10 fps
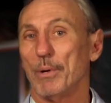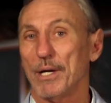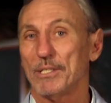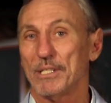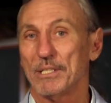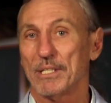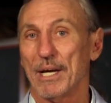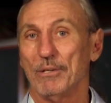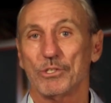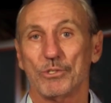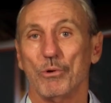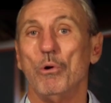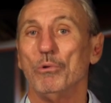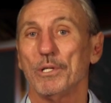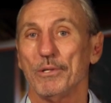price discounts to
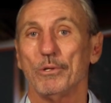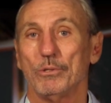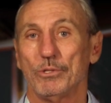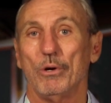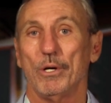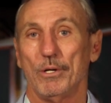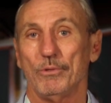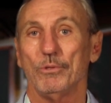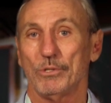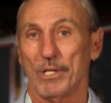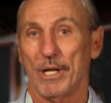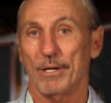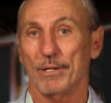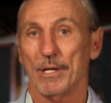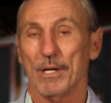only those on our
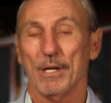newsletter.